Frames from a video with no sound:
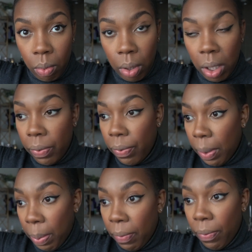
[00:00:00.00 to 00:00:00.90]
These
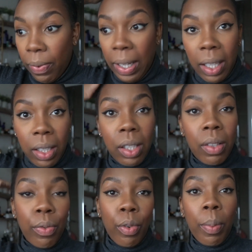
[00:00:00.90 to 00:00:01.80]
flipping flakes
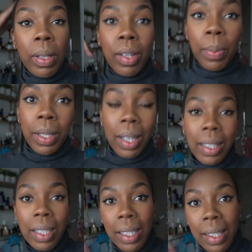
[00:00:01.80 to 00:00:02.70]
from my
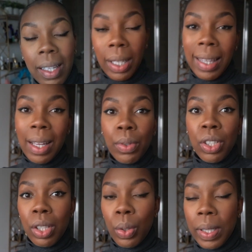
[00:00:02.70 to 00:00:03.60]
dermatitis. Yeah, that was
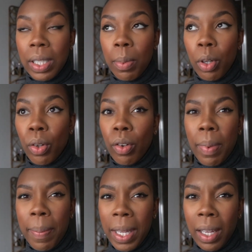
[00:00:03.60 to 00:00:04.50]
just a quick demo of
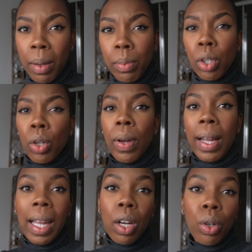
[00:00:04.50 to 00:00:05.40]
my makeup. So I
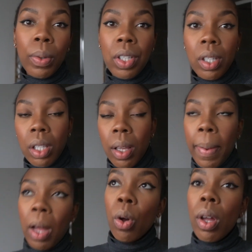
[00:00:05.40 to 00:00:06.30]
get a lot of questions
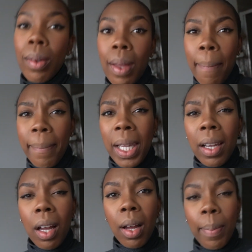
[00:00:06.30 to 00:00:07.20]
about
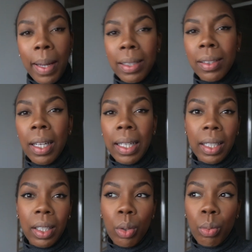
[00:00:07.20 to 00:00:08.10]
makeup and
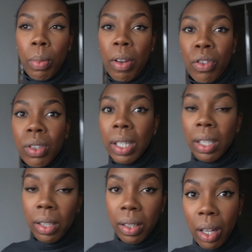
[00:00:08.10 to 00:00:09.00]
like my
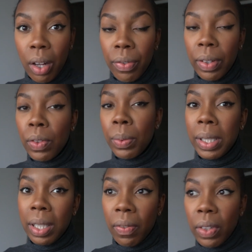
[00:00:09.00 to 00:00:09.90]
routine and stuff. If you
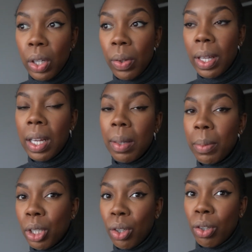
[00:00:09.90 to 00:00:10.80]
wanna see a video on that, let
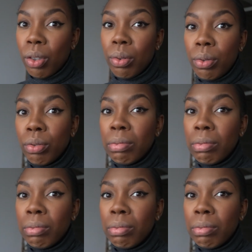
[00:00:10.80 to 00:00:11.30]
me know.